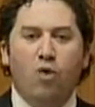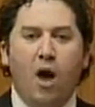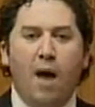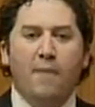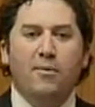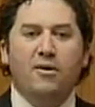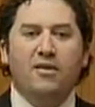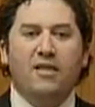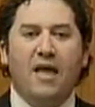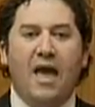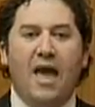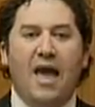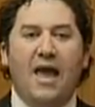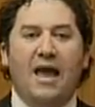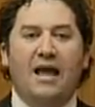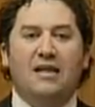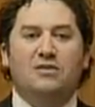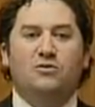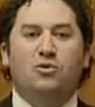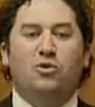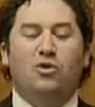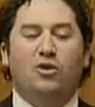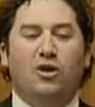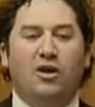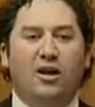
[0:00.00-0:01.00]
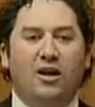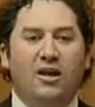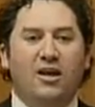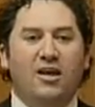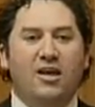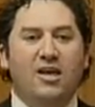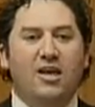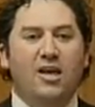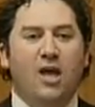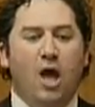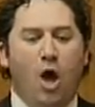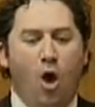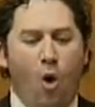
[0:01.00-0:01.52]
rubbing their hands with
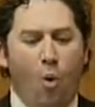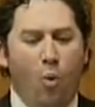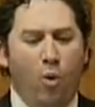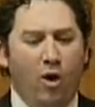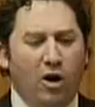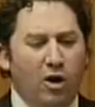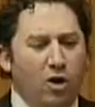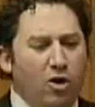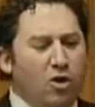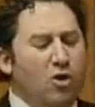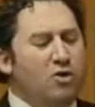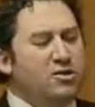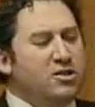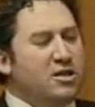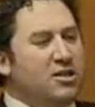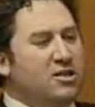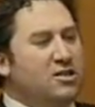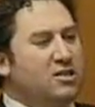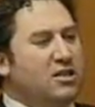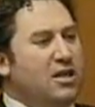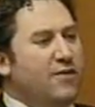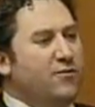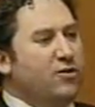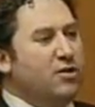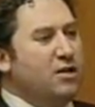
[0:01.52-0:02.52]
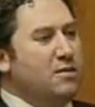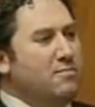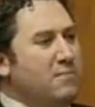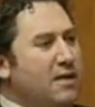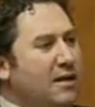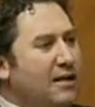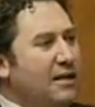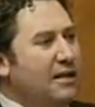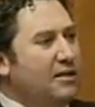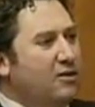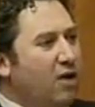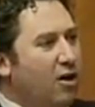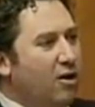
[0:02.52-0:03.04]
glee. We're losing $70
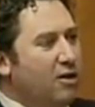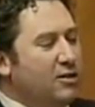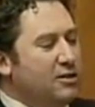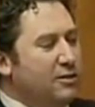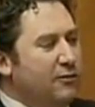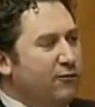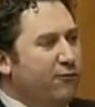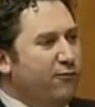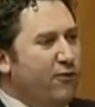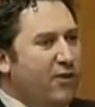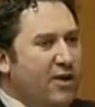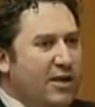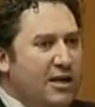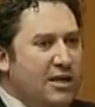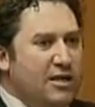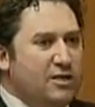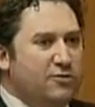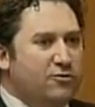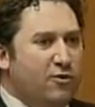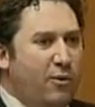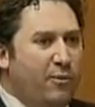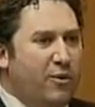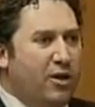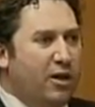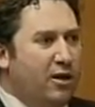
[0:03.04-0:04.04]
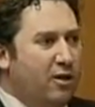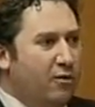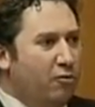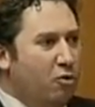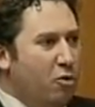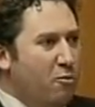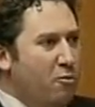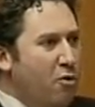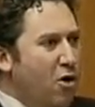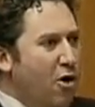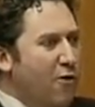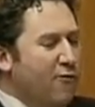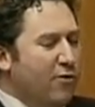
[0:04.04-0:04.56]
million in fees from the
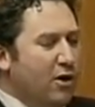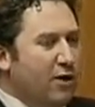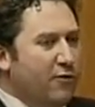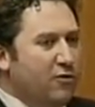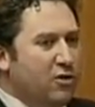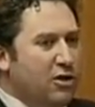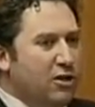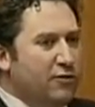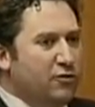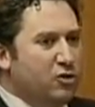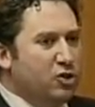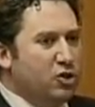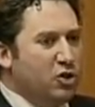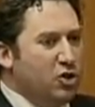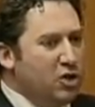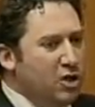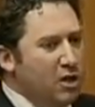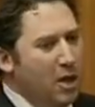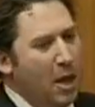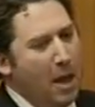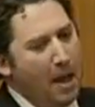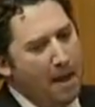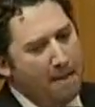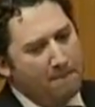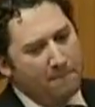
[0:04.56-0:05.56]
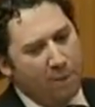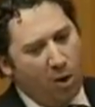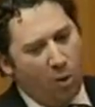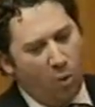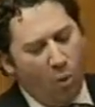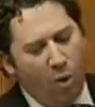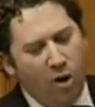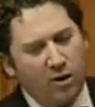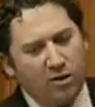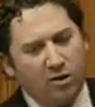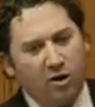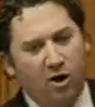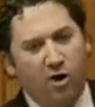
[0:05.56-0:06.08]
removal of gift duty,
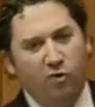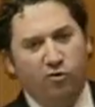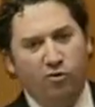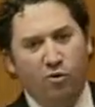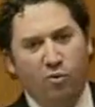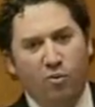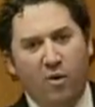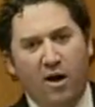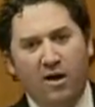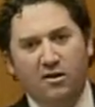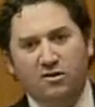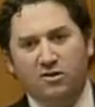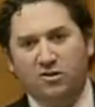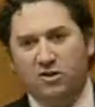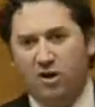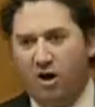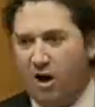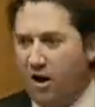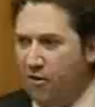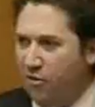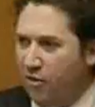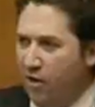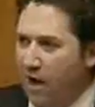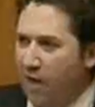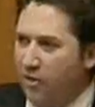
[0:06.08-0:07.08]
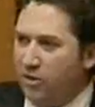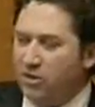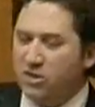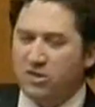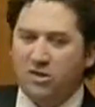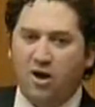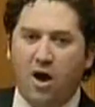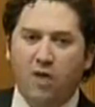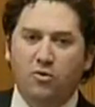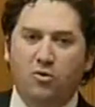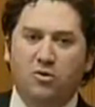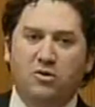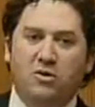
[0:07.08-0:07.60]
but what goes from one side, the other
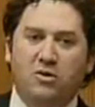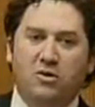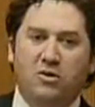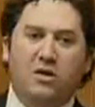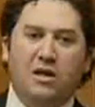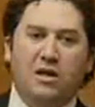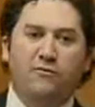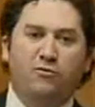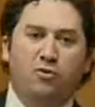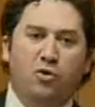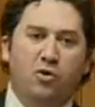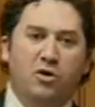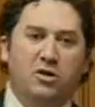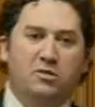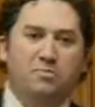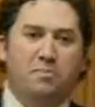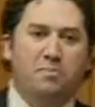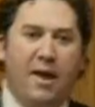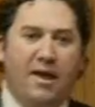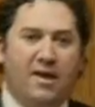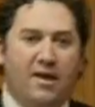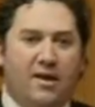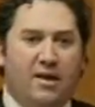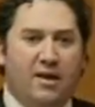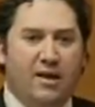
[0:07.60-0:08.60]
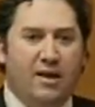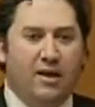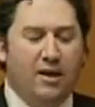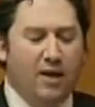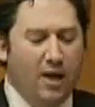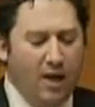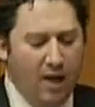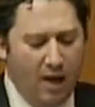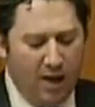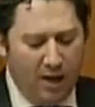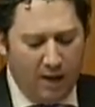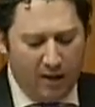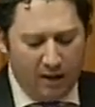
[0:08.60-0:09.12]
side will give to us back again.
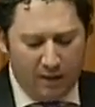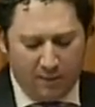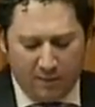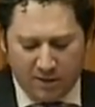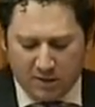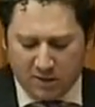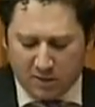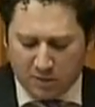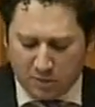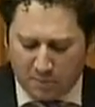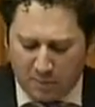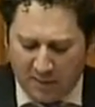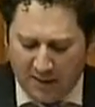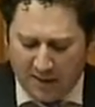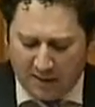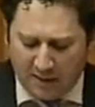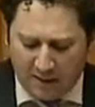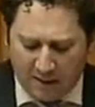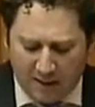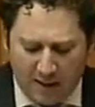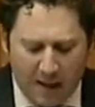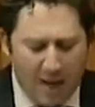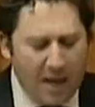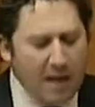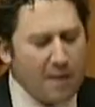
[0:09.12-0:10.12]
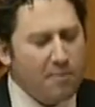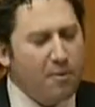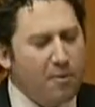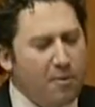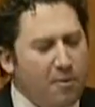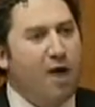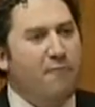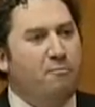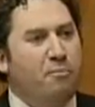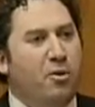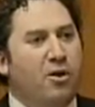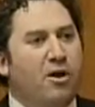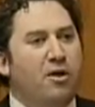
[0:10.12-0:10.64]
Mr Speaker,
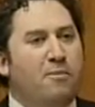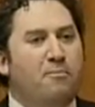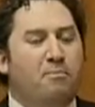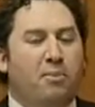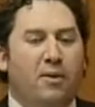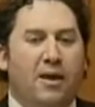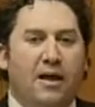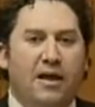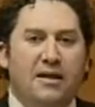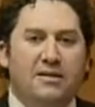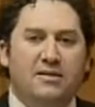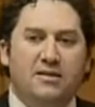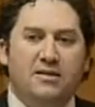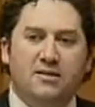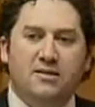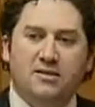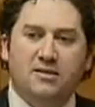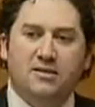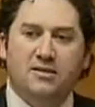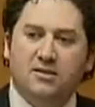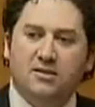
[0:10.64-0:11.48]
Labour have put in place a